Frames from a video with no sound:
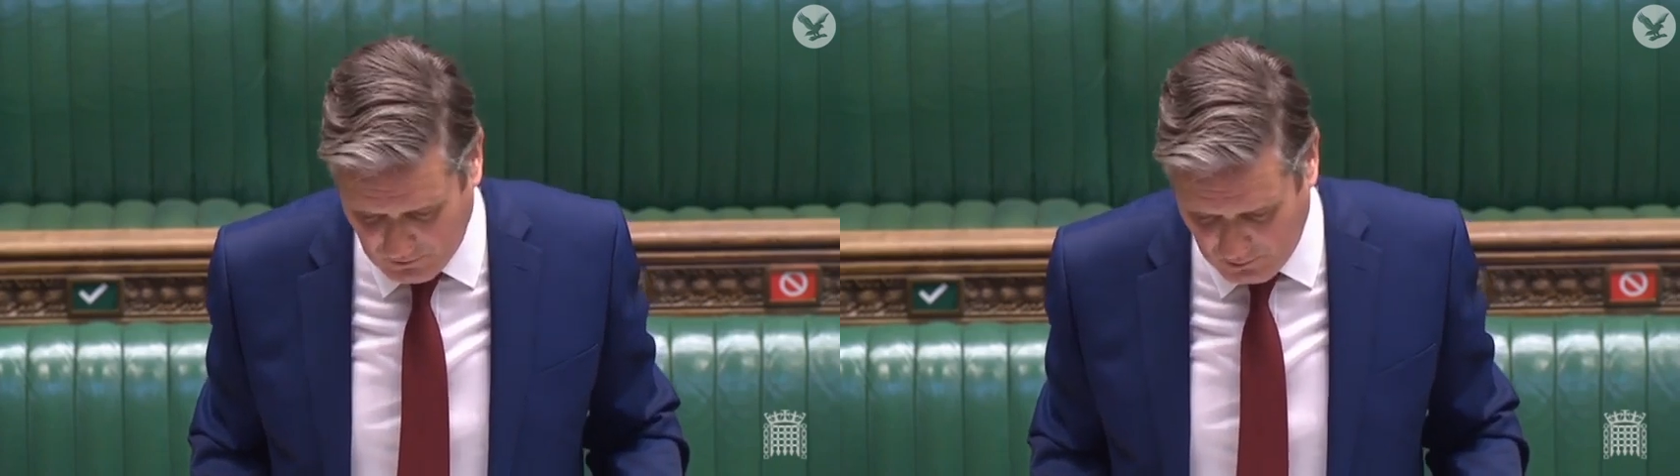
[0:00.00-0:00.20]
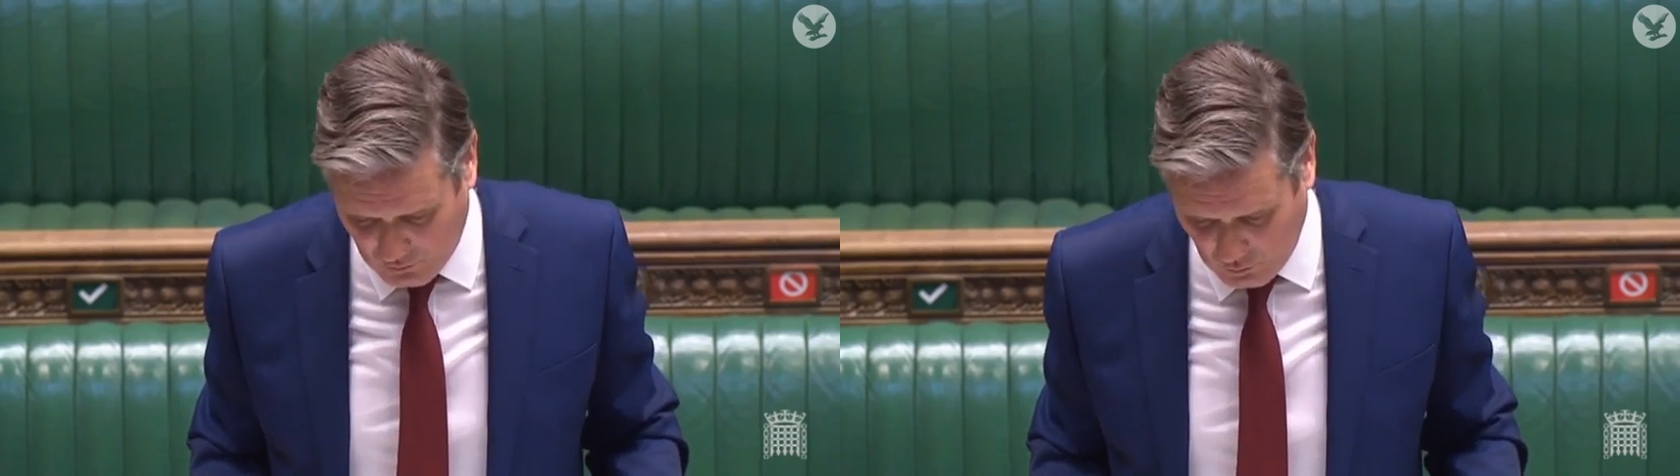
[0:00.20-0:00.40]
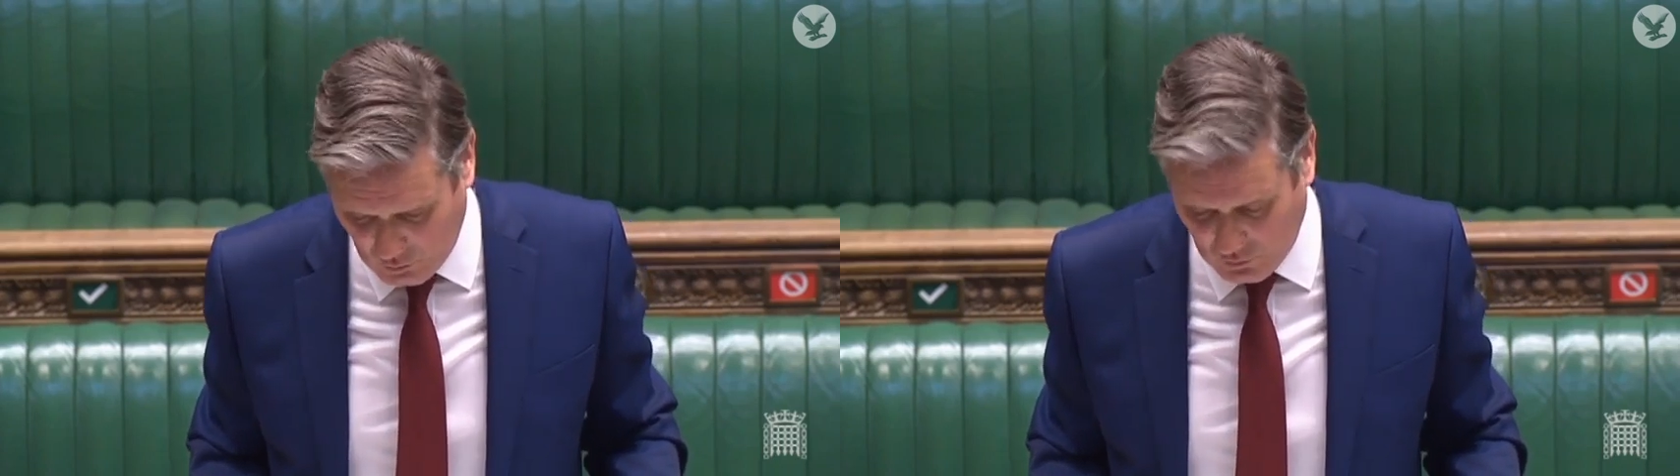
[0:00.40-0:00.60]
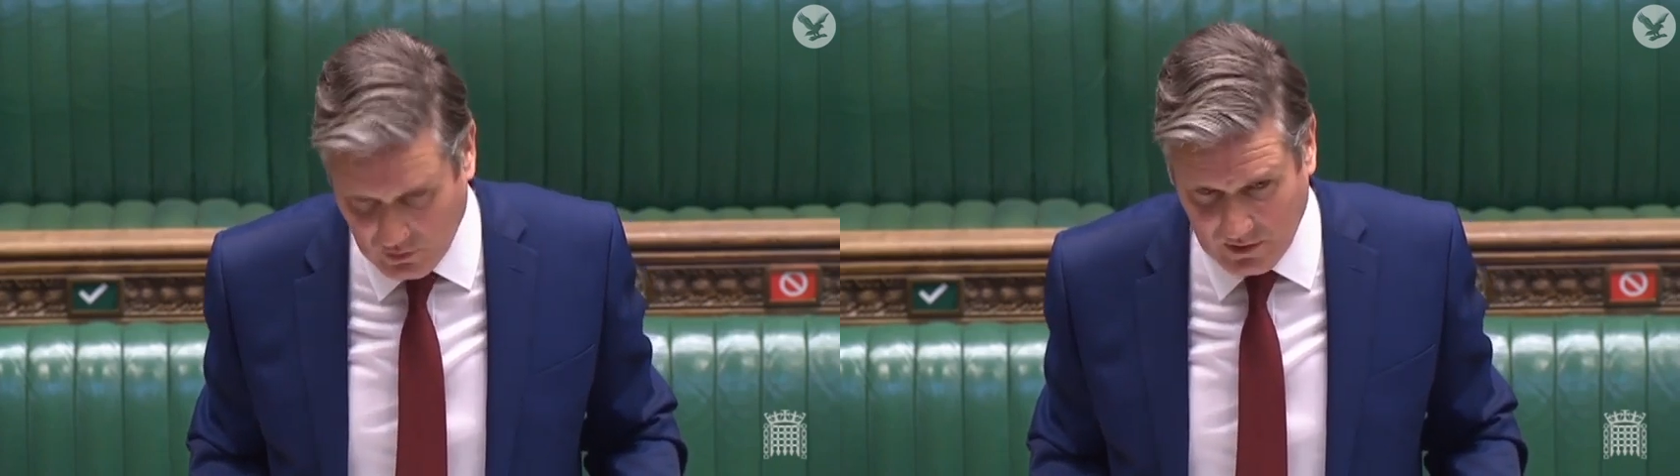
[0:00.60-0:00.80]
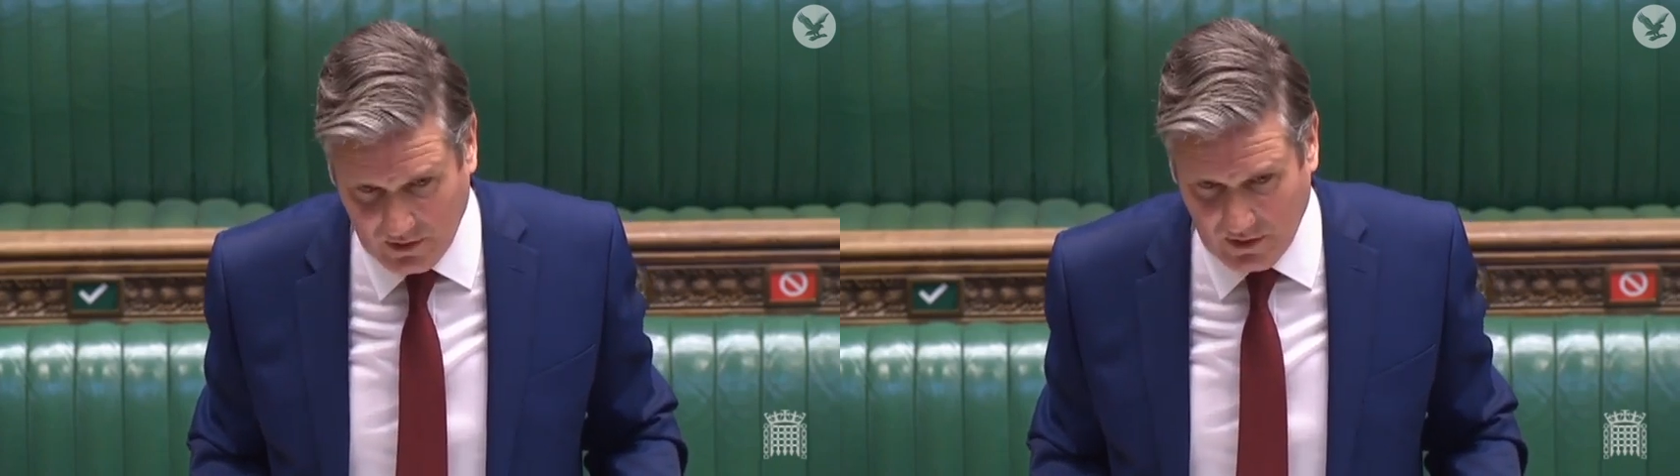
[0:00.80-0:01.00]

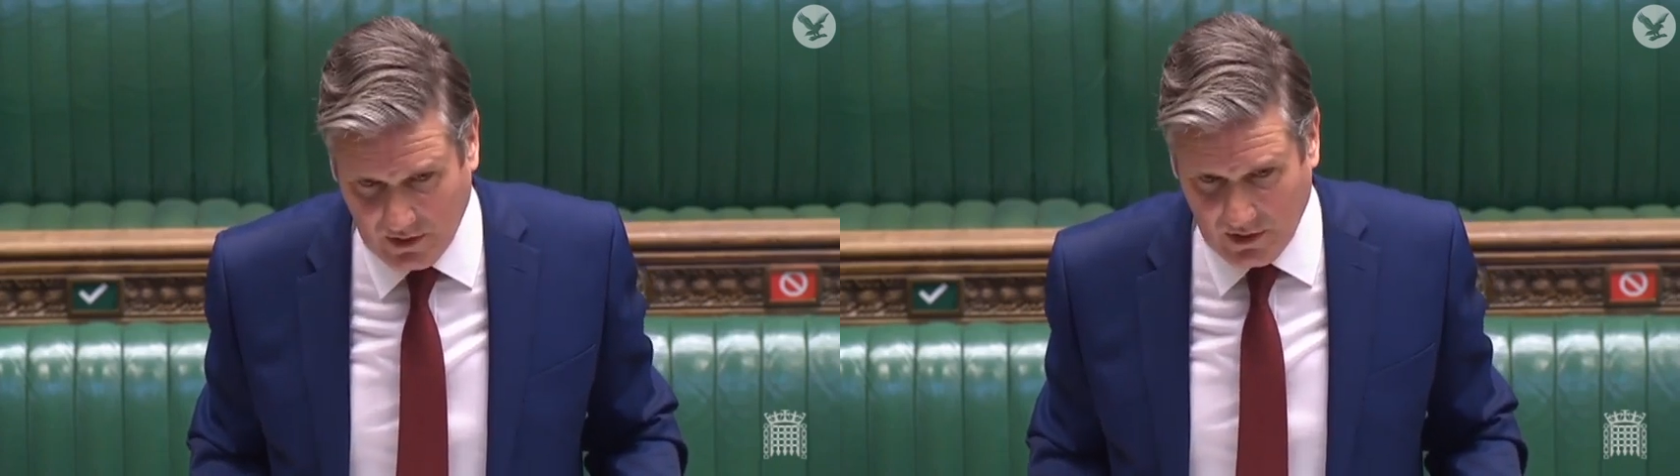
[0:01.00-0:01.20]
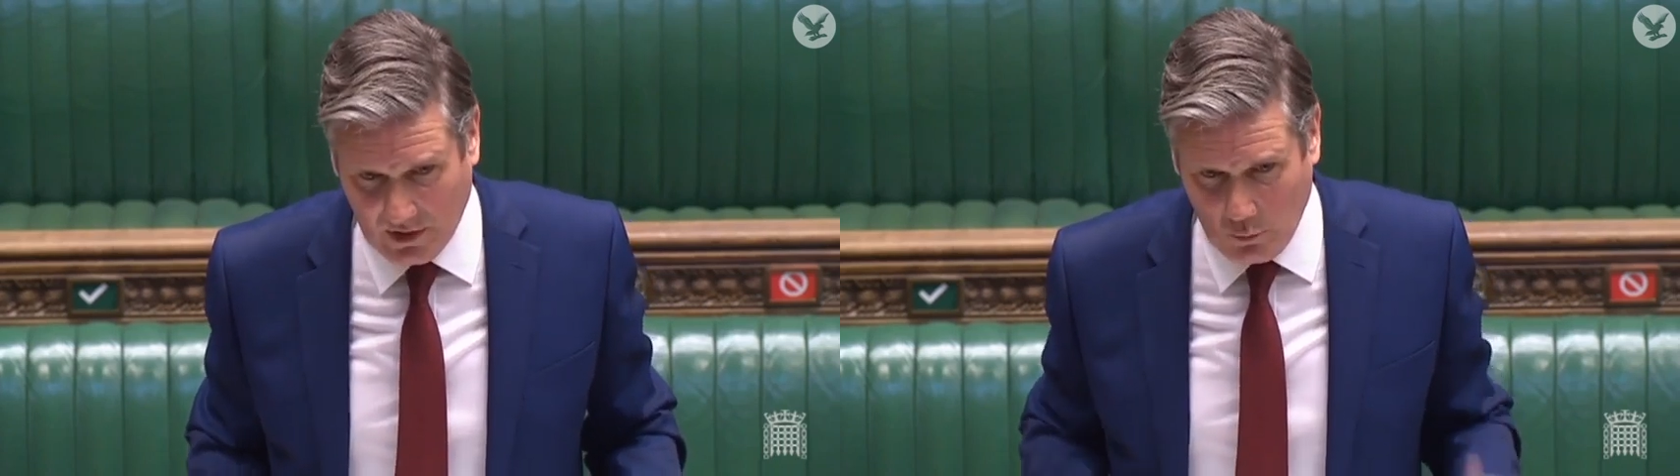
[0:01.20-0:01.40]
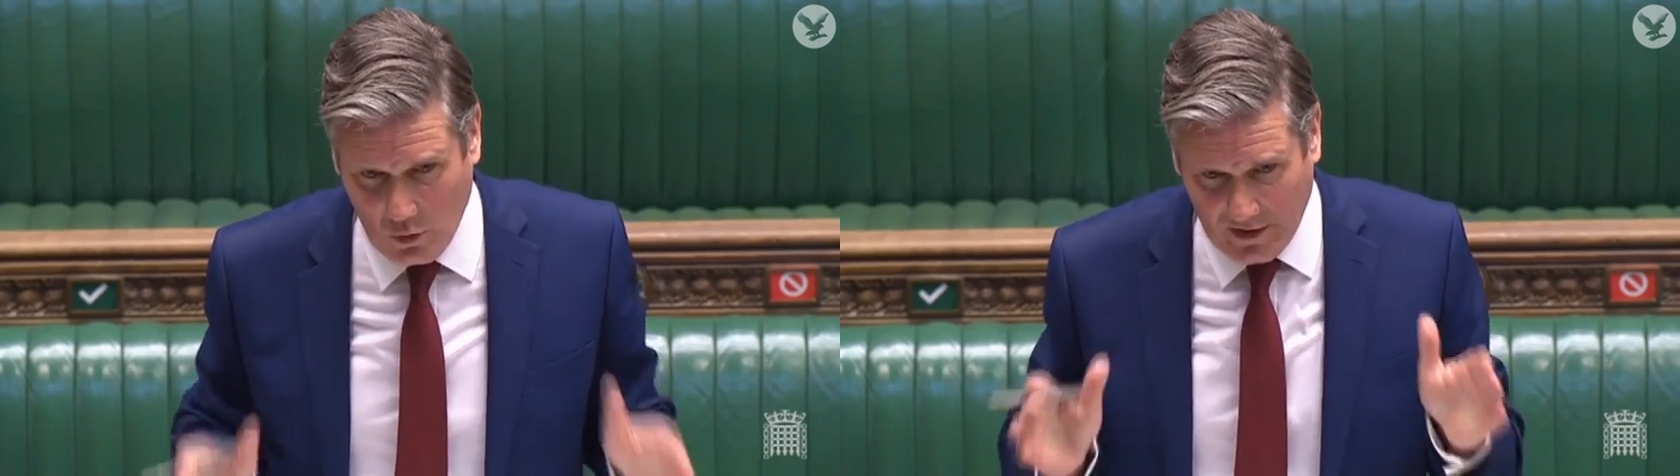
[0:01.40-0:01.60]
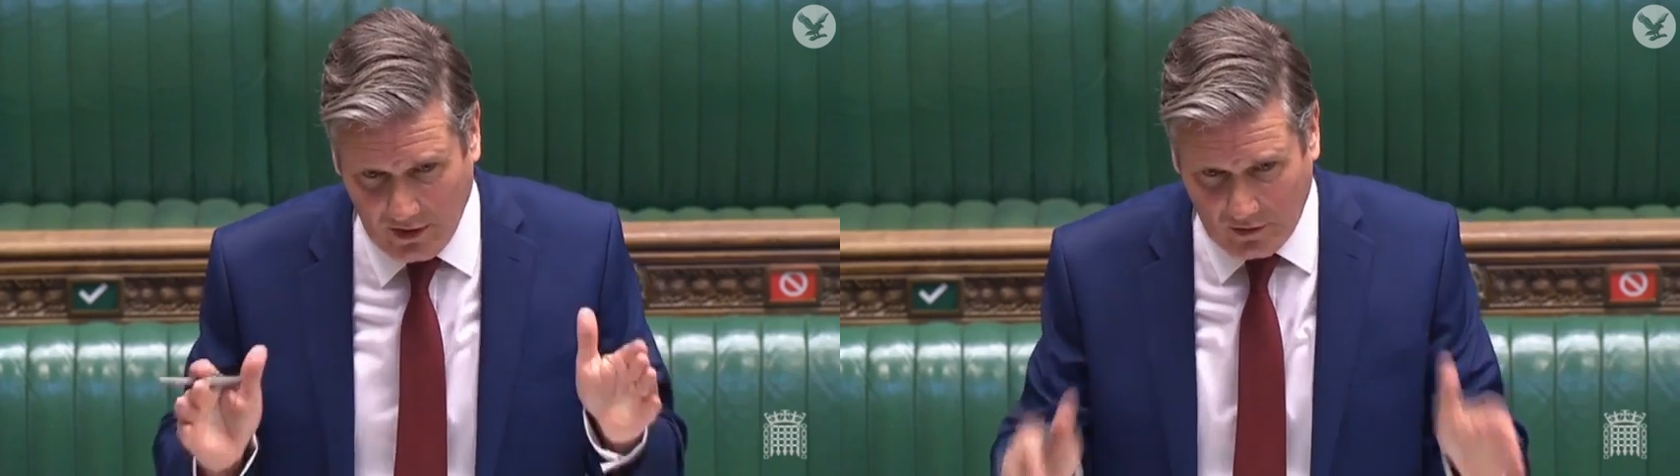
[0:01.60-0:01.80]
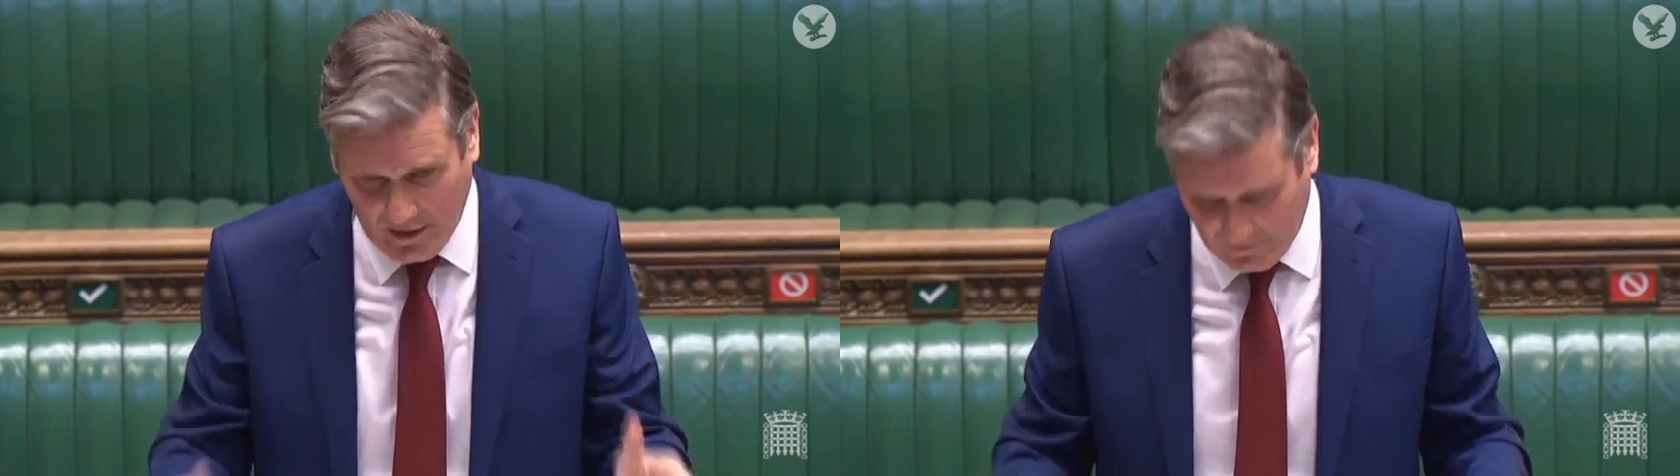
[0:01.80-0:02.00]
abroad and working
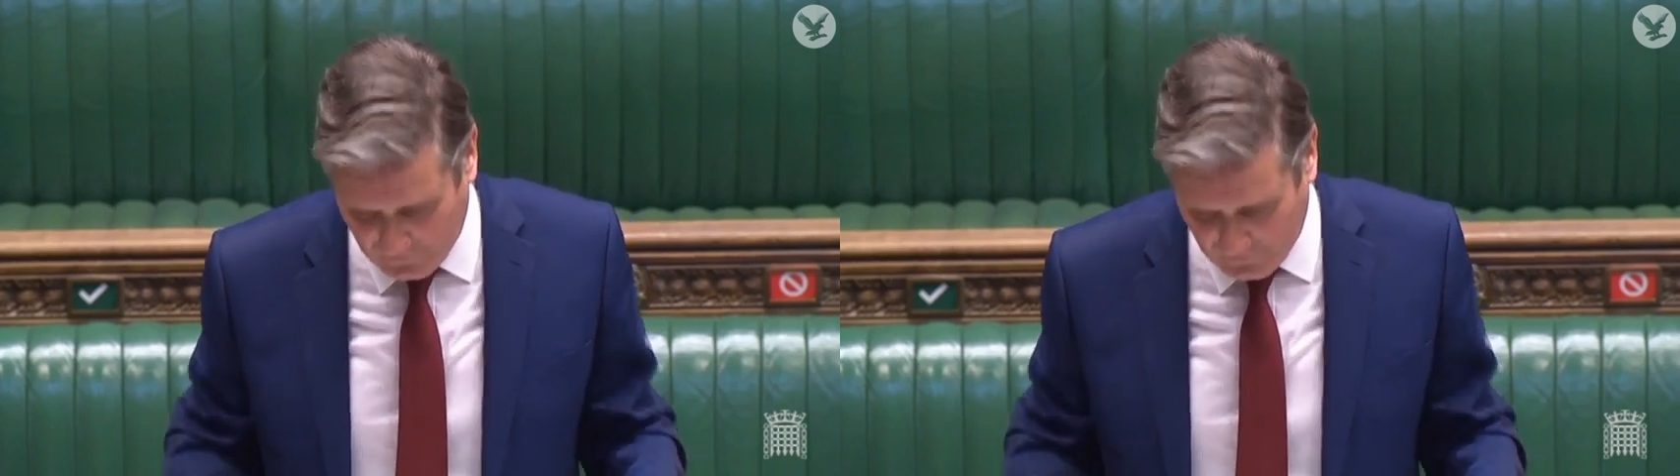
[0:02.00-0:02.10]
on our